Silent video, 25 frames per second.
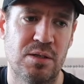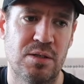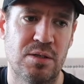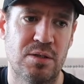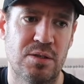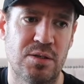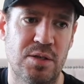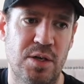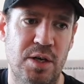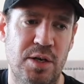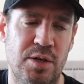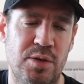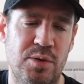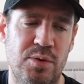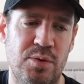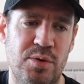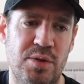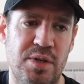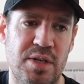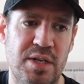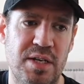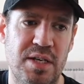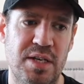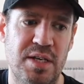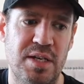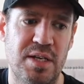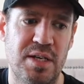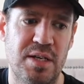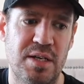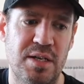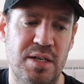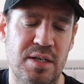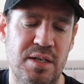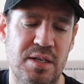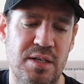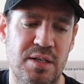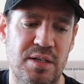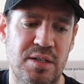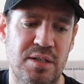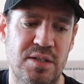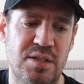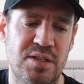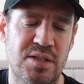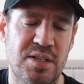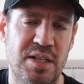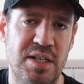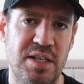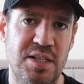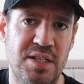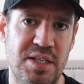So the
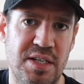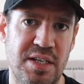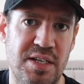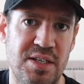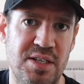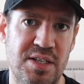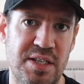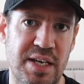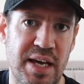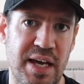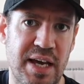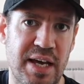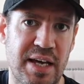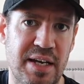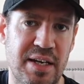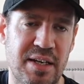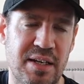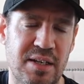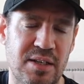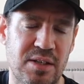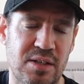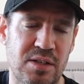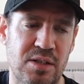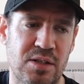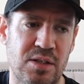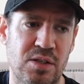CT scan